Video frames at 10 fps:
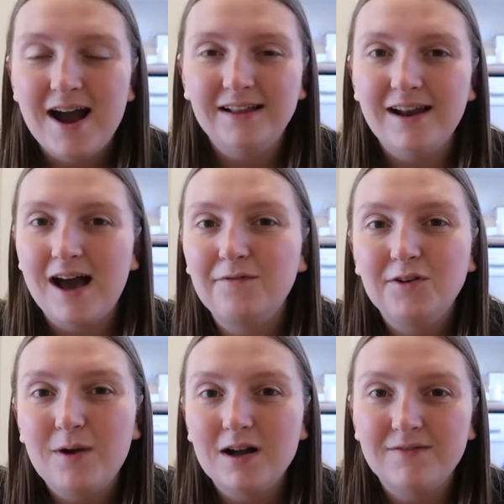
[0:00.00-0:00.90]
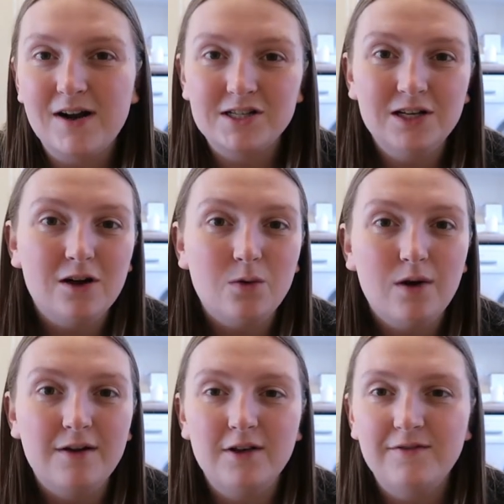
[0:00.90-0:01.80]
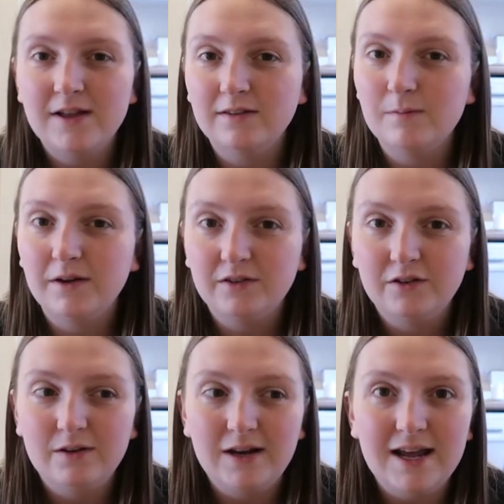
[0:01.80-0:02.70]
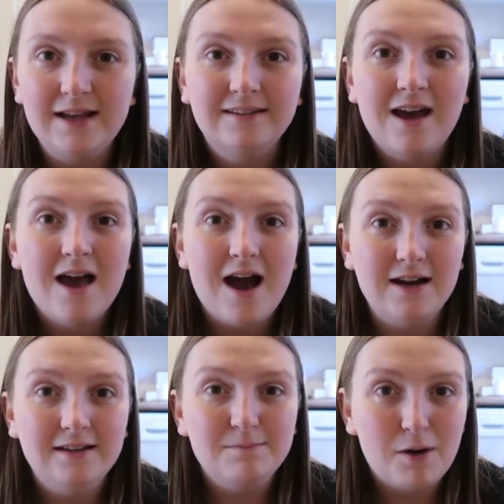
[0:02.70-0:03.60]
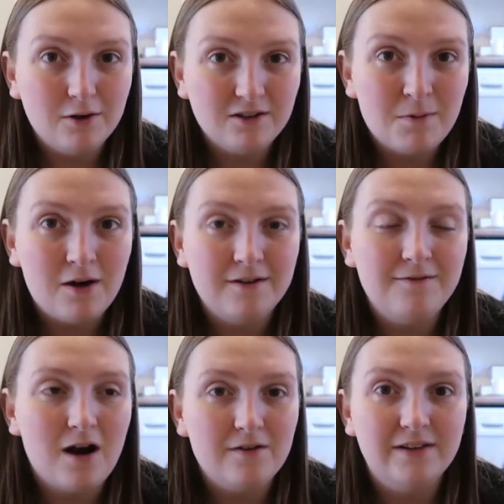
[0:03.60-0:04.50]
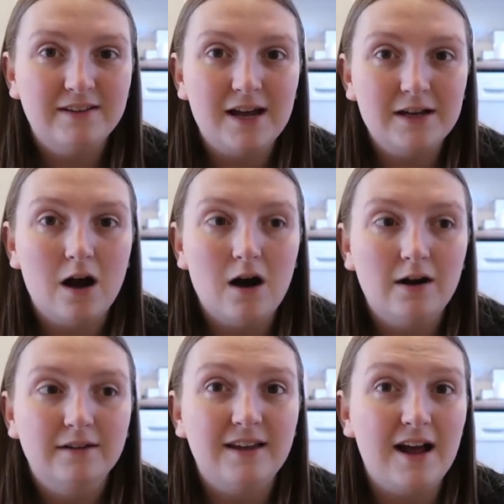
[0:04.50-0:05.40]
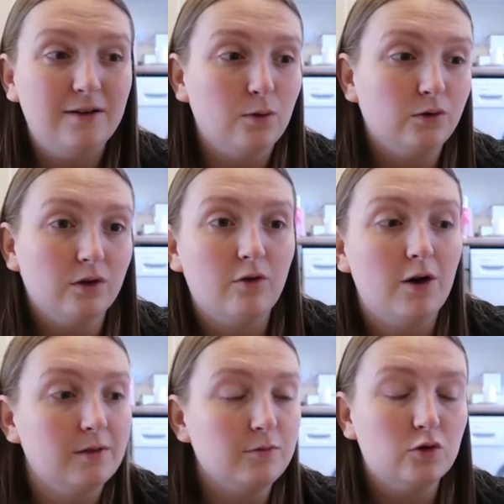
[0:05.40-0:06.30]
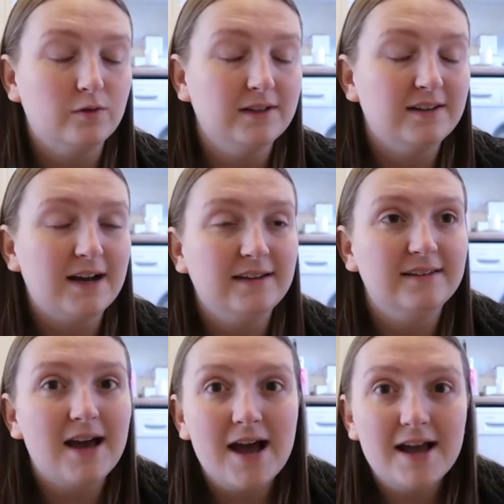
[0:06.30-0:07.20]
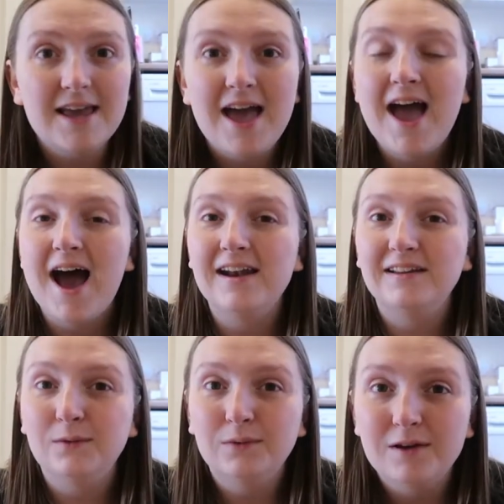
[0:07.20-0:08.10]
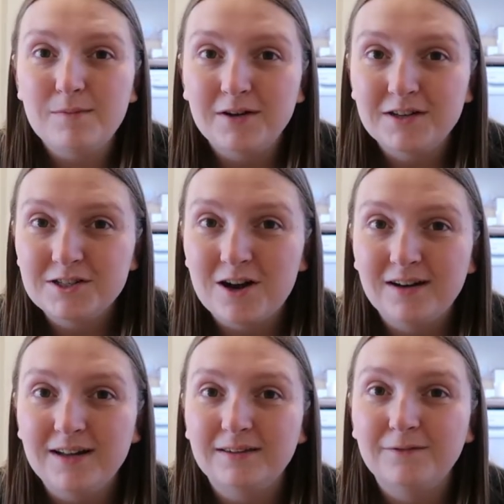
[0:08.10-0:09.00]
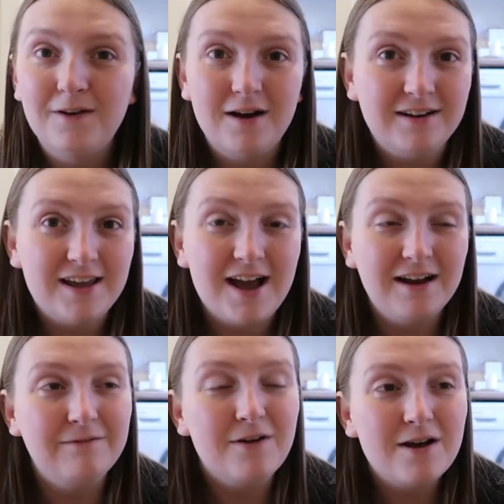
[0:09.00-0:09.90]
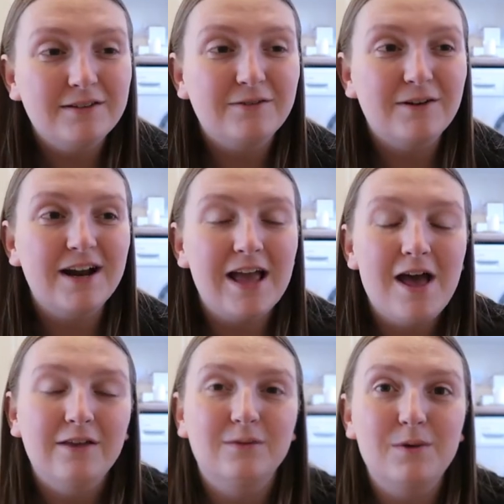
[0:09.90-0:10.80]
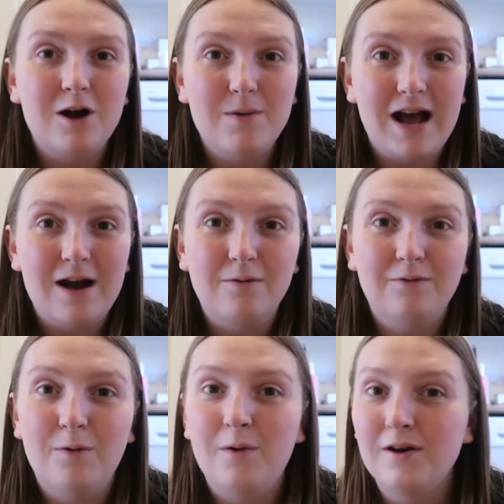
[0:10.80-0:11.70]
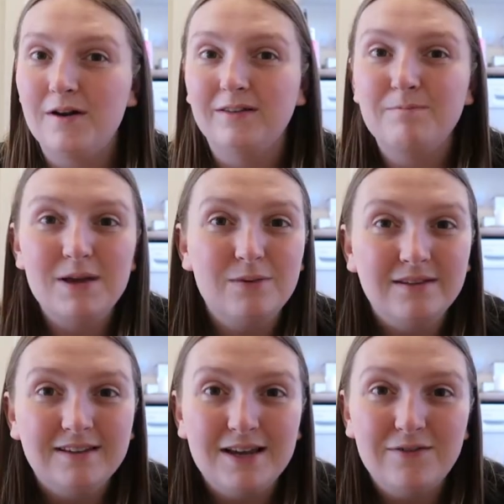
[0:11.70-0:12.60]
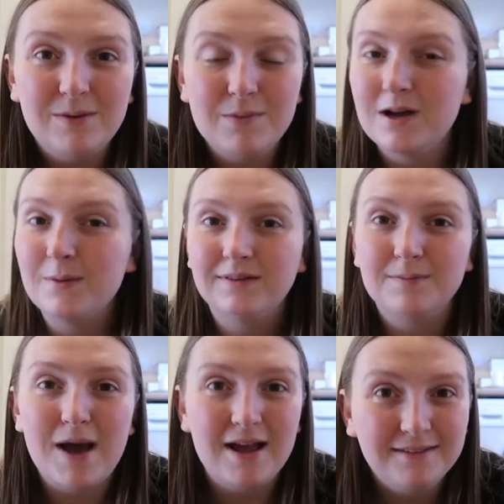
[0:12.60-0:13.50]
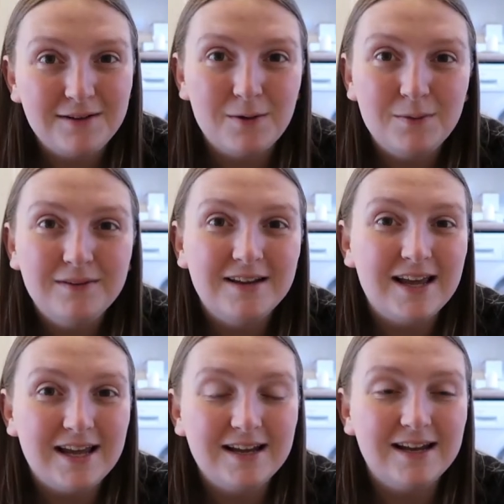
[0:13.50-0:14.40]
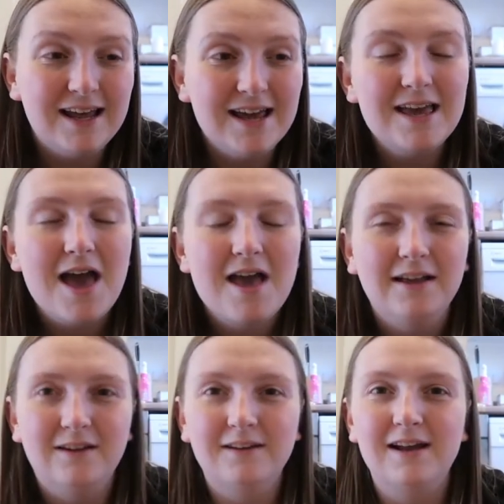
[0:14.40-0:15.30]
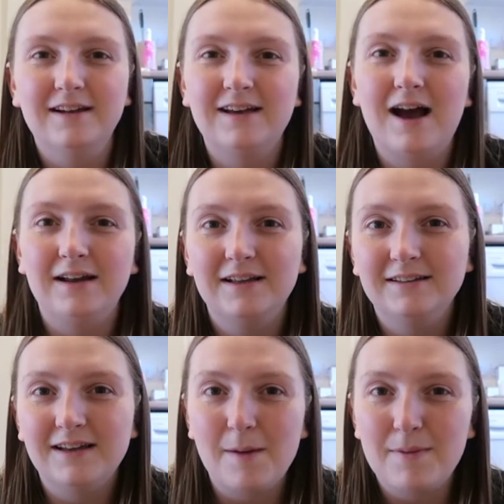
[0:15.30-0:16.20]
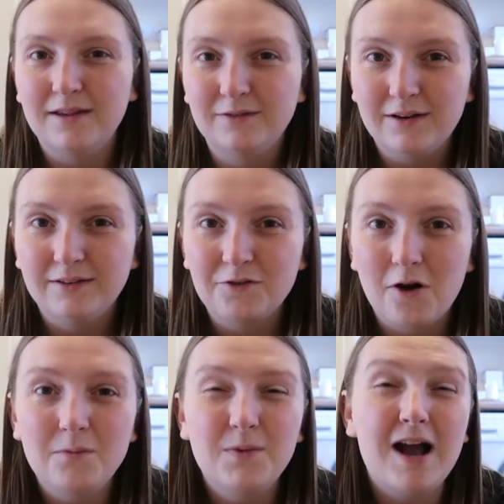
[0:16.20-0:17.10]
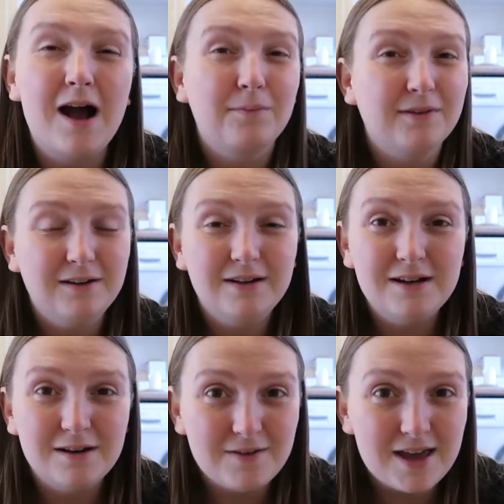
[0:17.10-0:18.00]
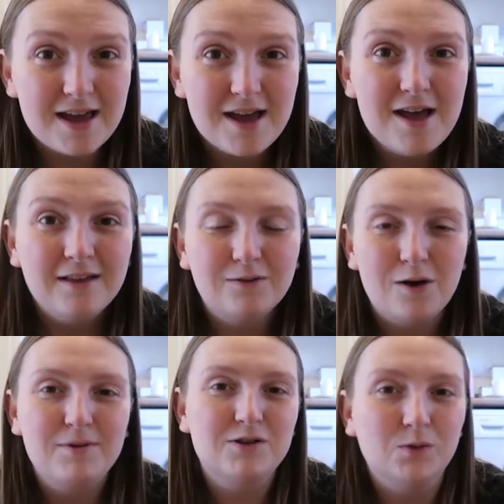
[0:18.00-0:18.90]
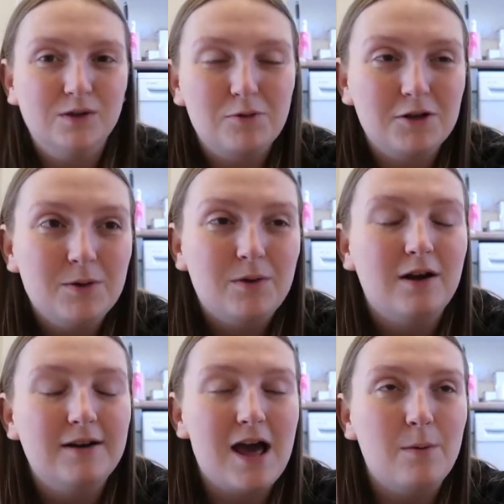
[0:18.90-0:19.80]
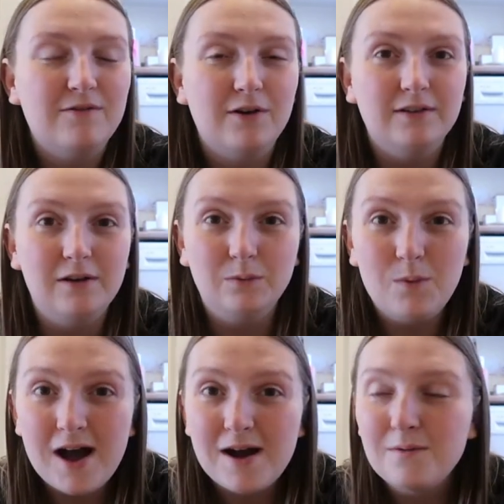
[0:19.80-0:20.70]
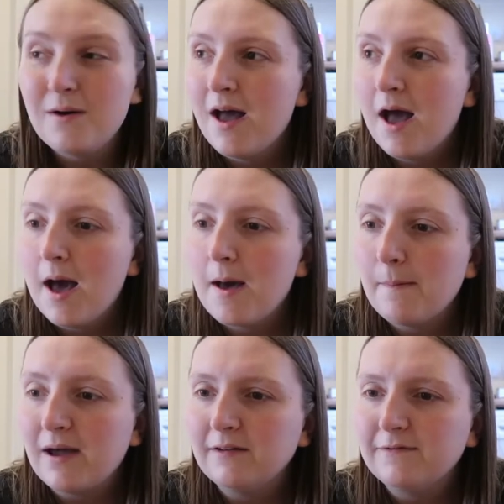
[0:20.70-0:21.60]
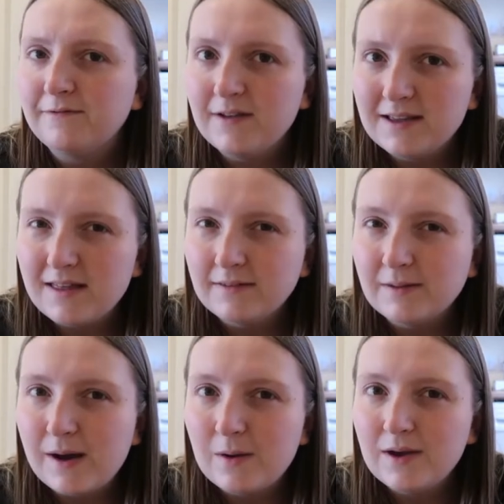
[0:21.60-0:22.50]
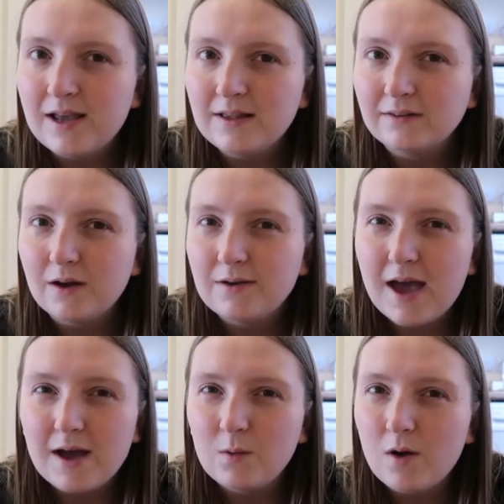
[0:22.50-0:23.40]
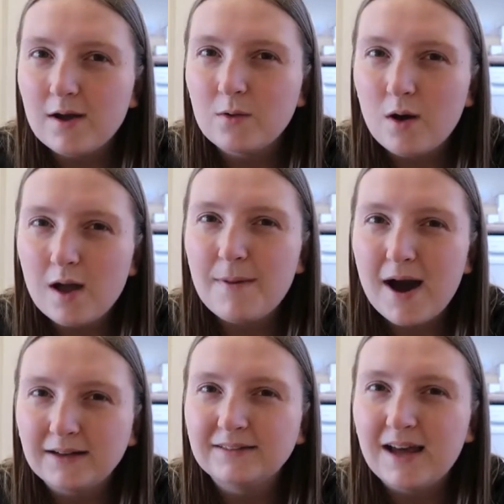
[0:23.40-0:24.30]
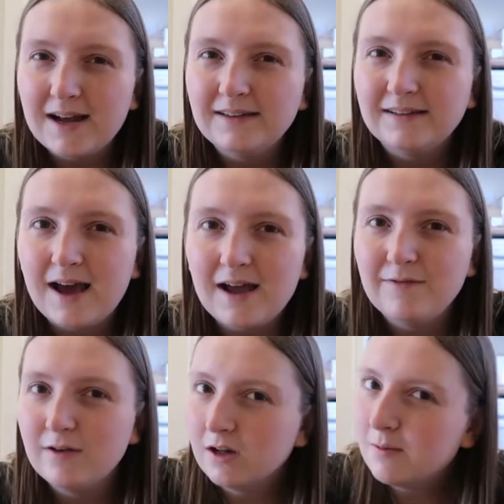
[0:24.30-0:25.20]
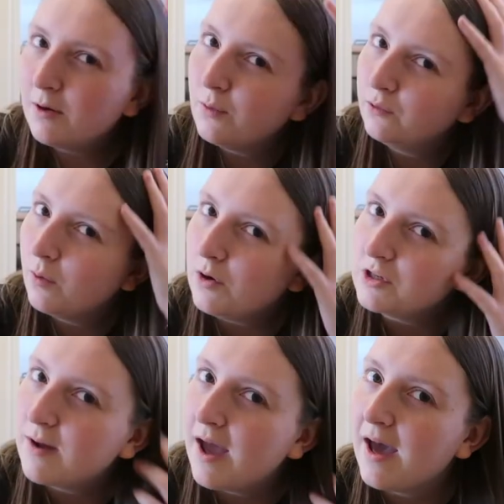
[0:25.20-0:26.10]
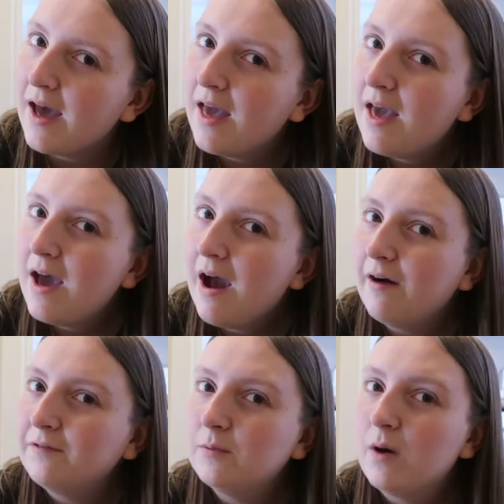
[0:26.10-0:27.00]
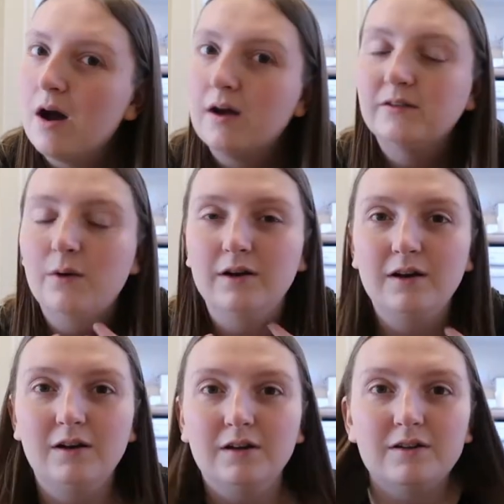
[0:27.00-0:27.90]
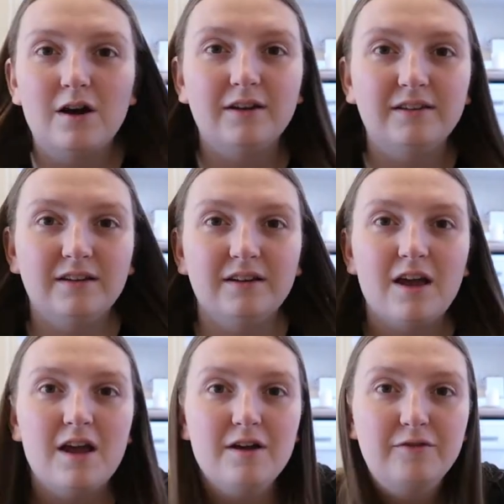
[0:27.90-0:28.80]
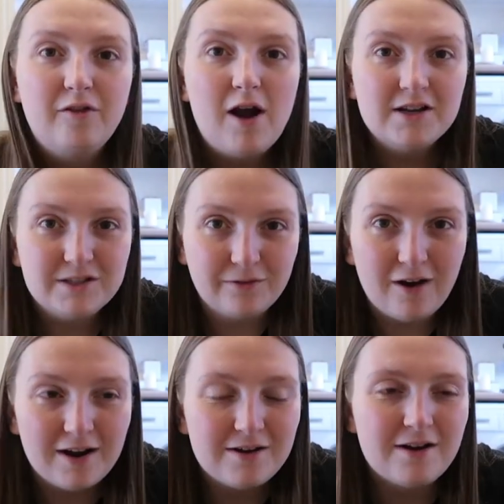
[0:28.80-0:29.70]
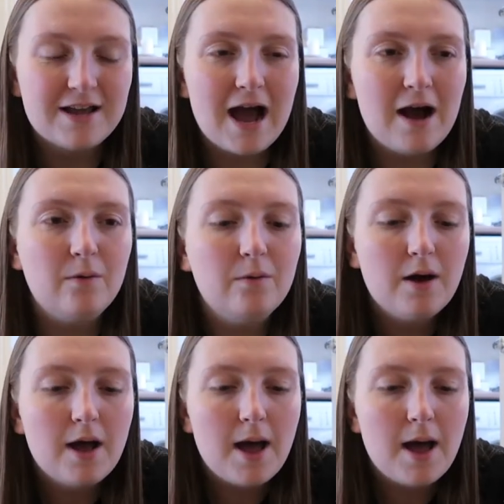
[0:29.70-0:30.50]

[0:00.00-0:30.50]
And then after work, I've actually got quite a few things on my to-do list. I need to post my Father's Day cards and also write them during the day today. And it's also mine and Charlie's third year anniversary. So we go out for a nice meal this evening. We're going to Pesto's in Hinckley. It's like an Italian tapas restaurant. We absolutely love it, so I'll be sure to bring you along there with us as well. Um, and I think that's about it. So yeah, quite quite a packed day today. I feel like I might also wash my hair after work so I can look nice and fresh for our night out.